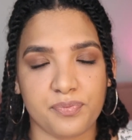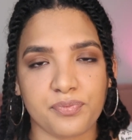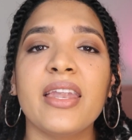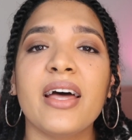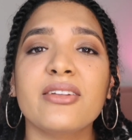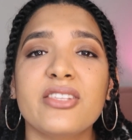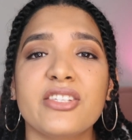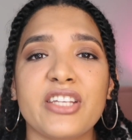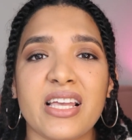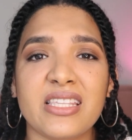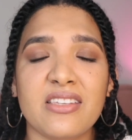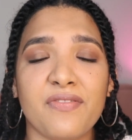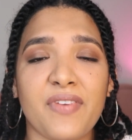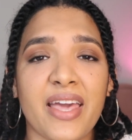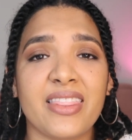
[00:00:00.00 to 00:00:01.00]
Now, to
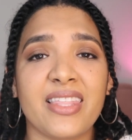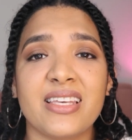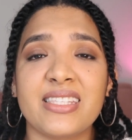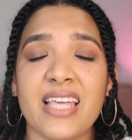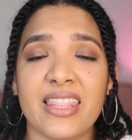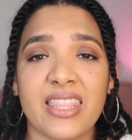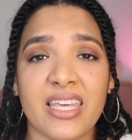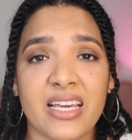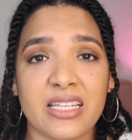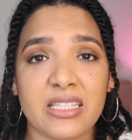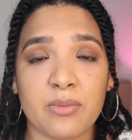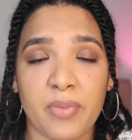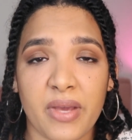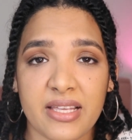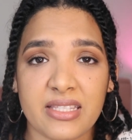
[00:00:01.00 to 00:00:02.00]
justify this, I think it's
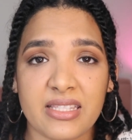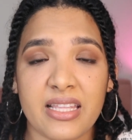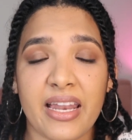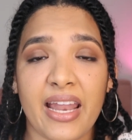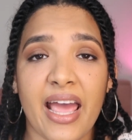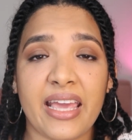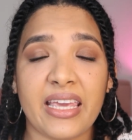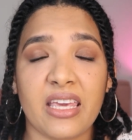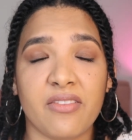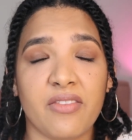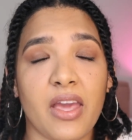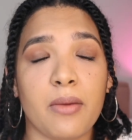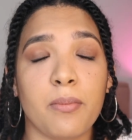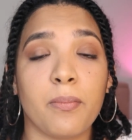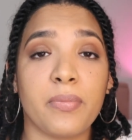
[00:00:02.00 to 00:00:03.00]
best that I give
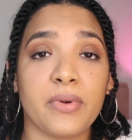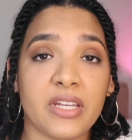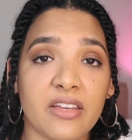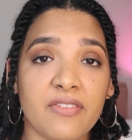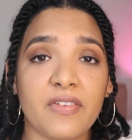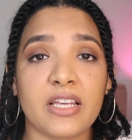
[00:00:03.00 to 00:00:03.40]
a brief